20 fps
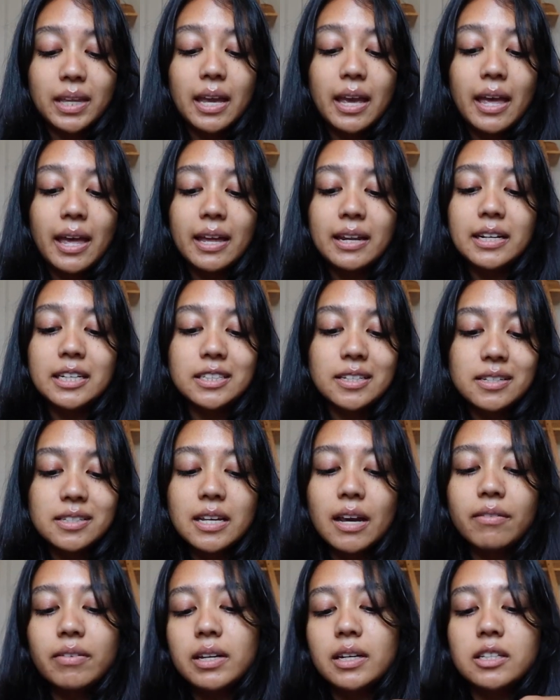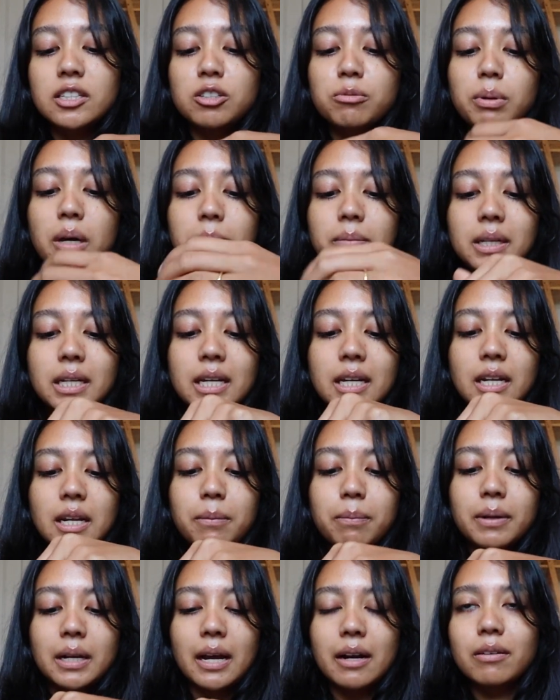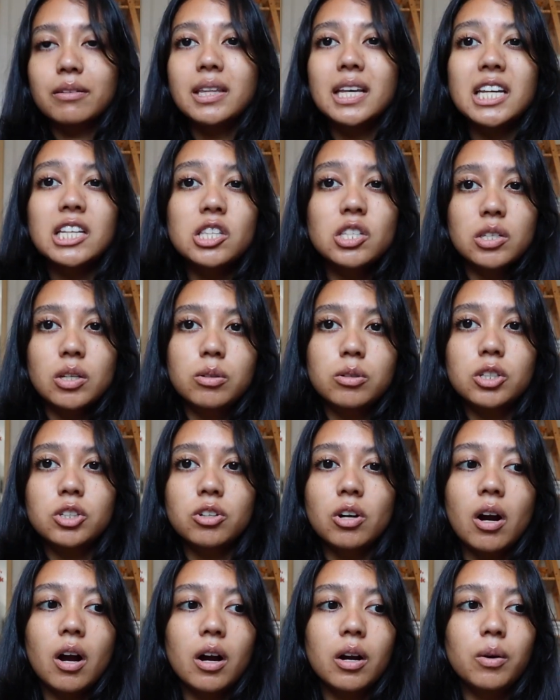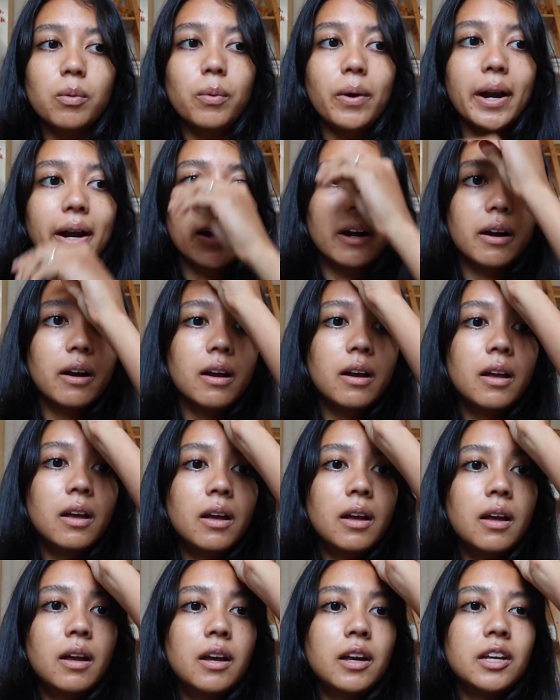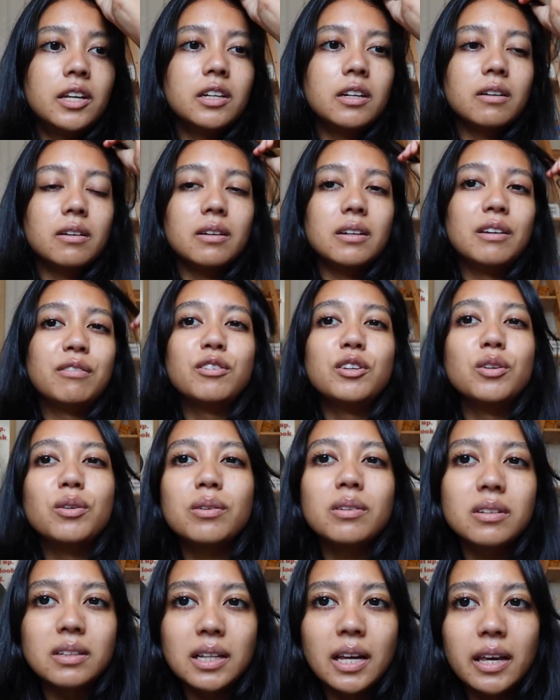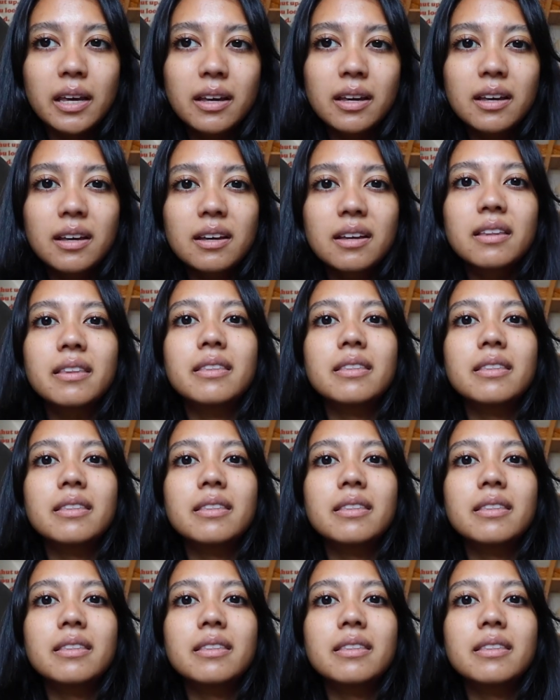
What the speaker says: and it does have a hint of pumpkin in it, but I don't think it's so strong where if you don't like